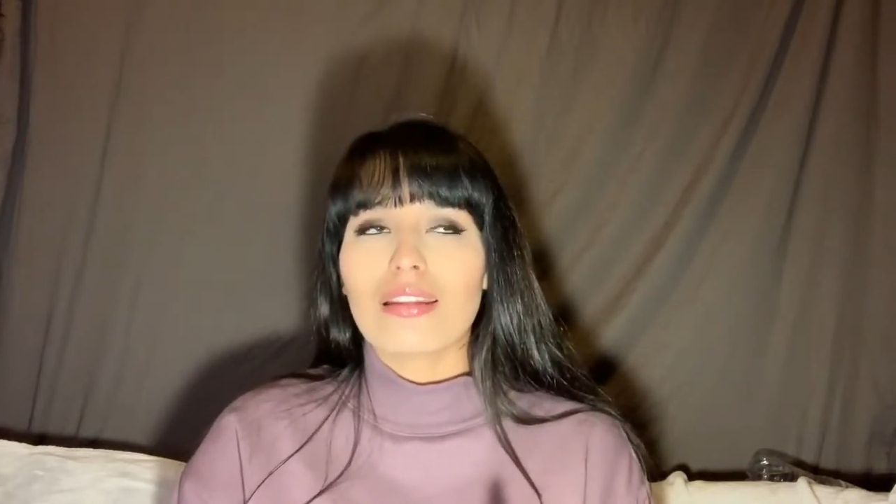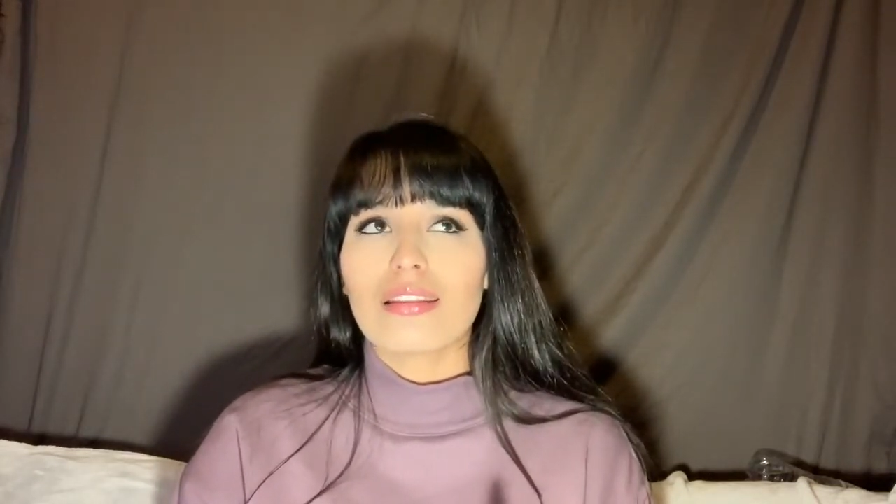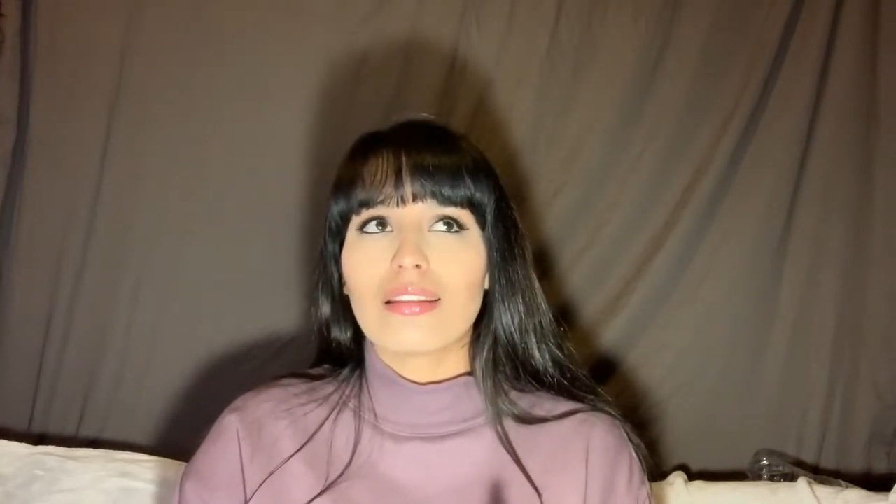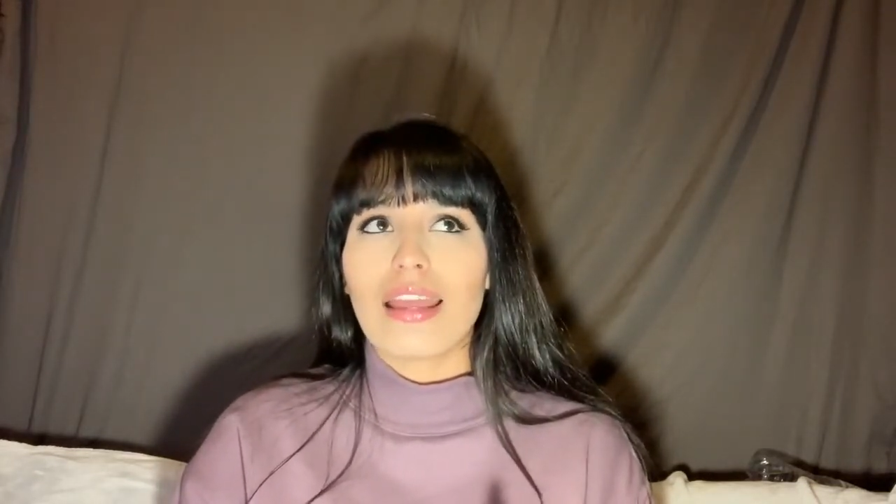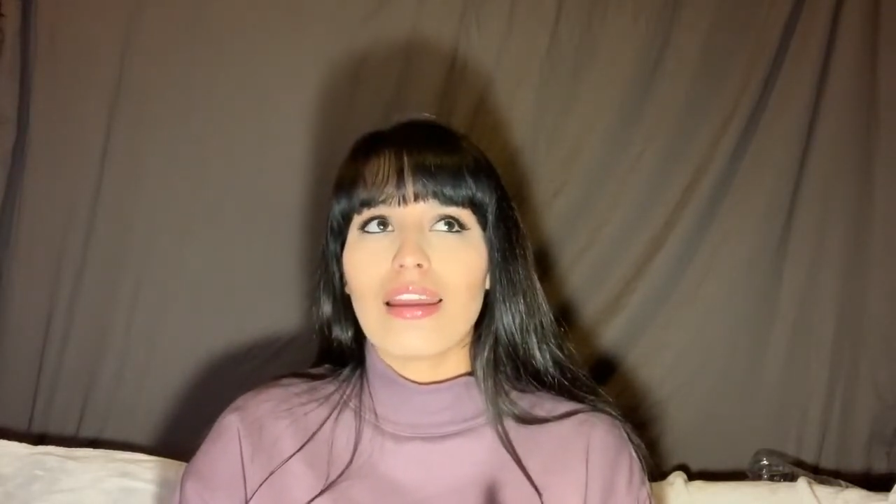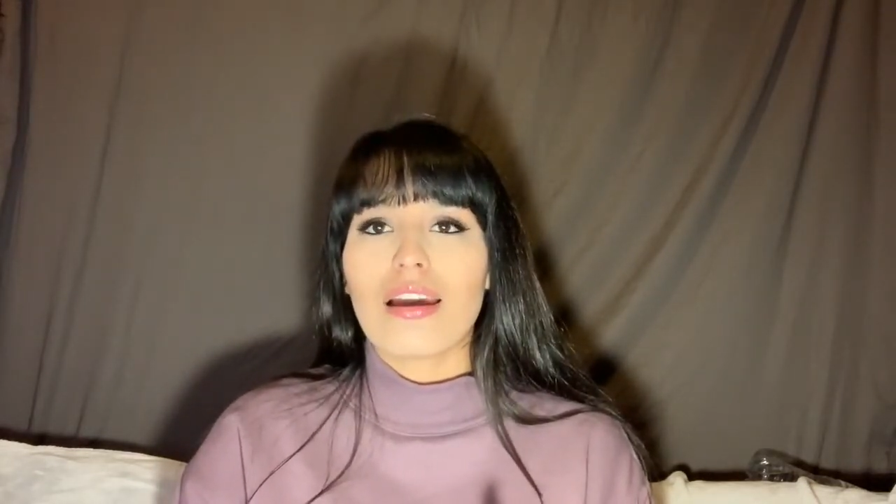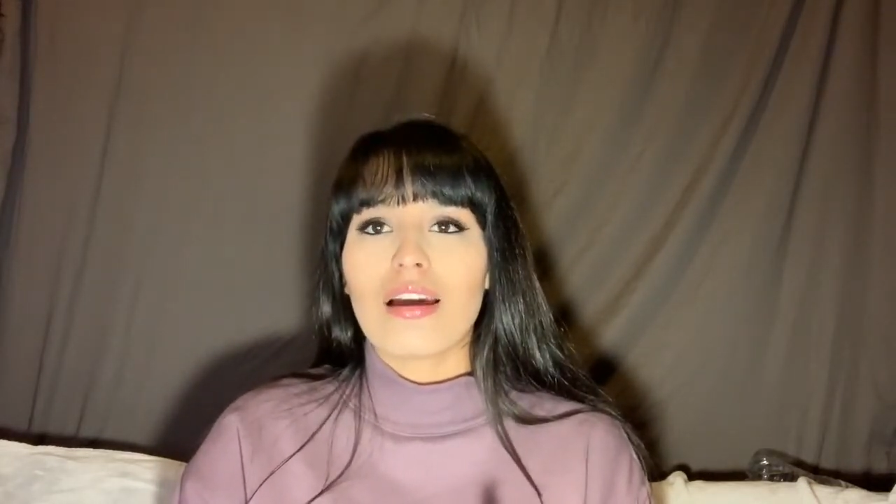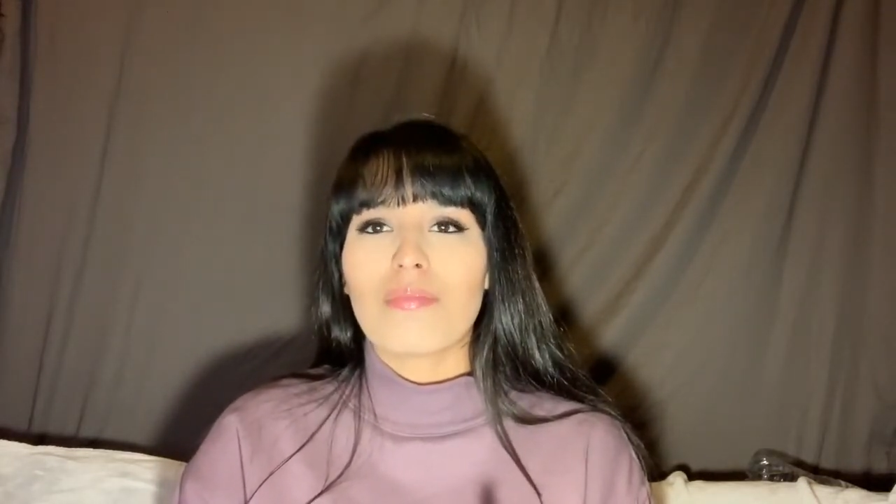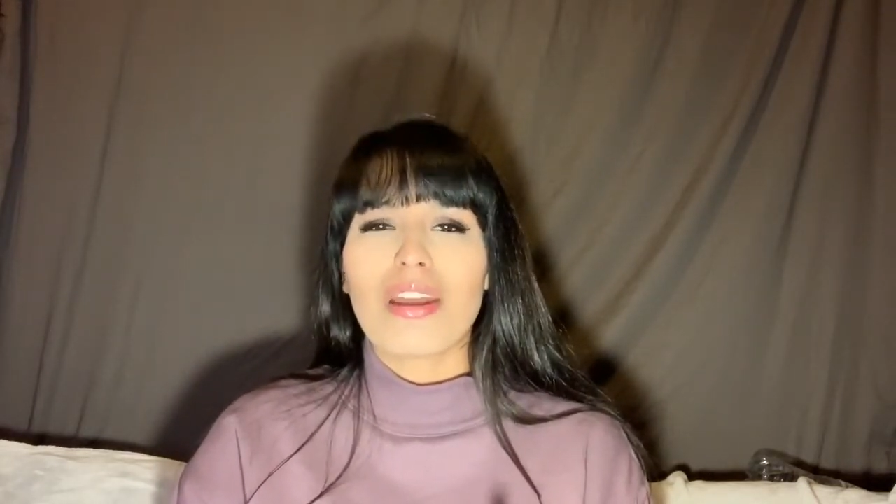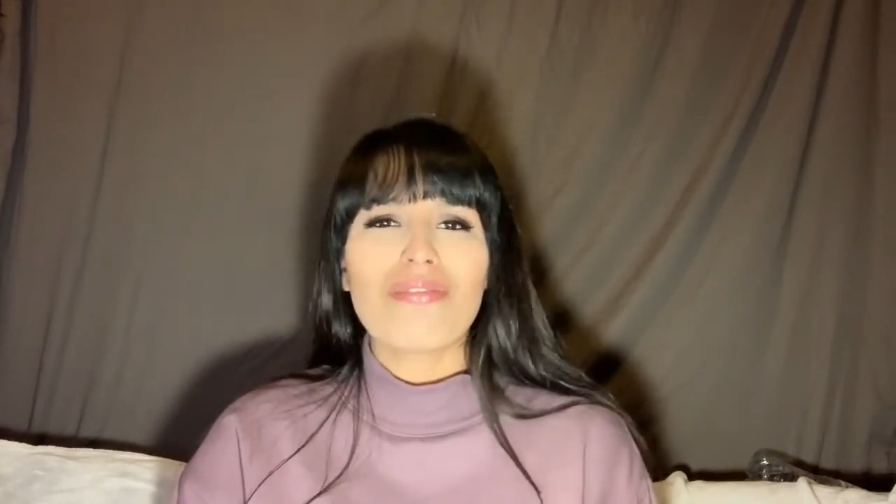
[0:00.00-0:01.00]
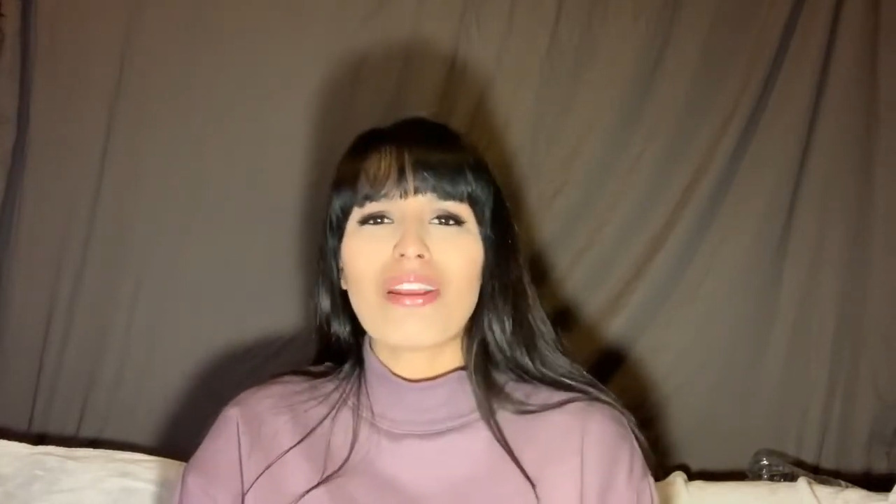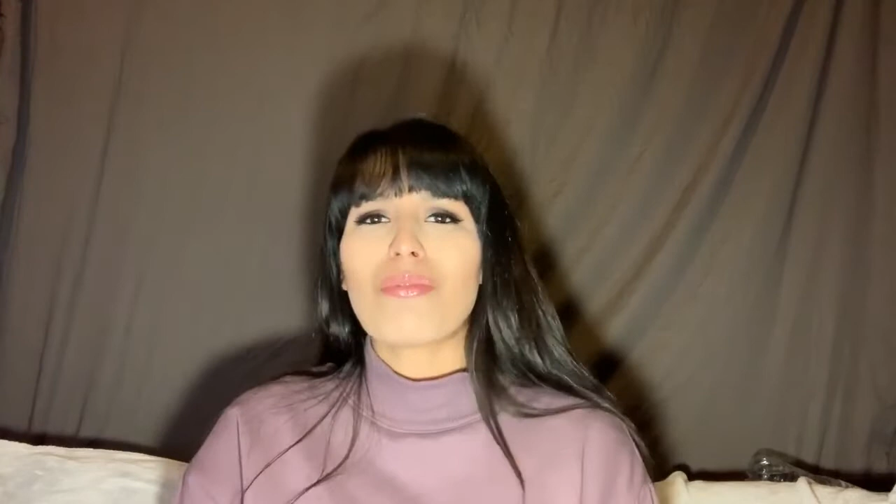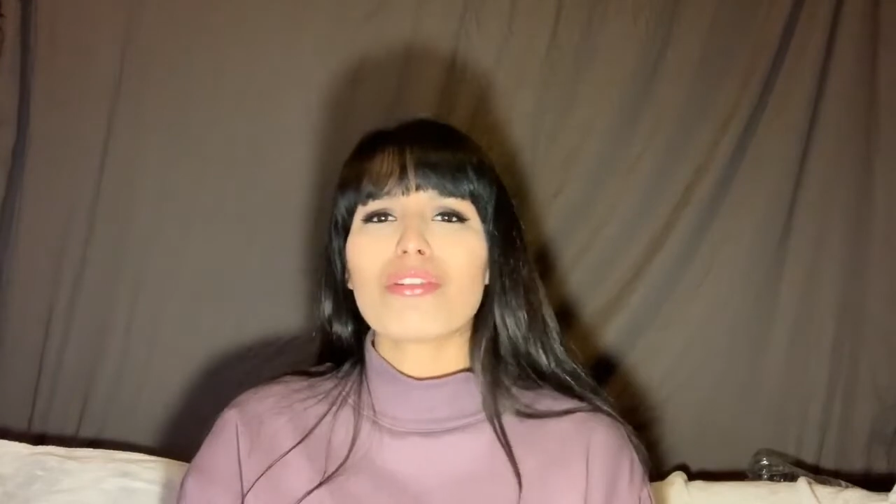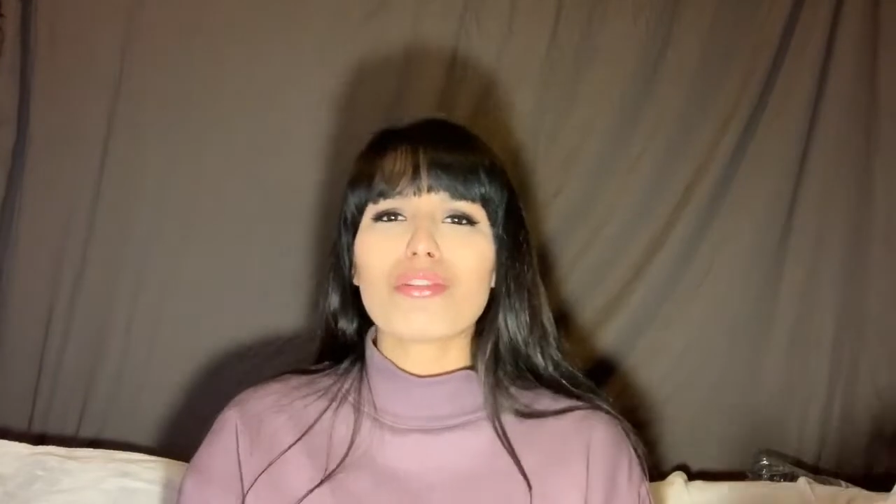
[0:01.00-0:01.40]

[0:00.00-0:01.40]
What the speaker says: They, if they were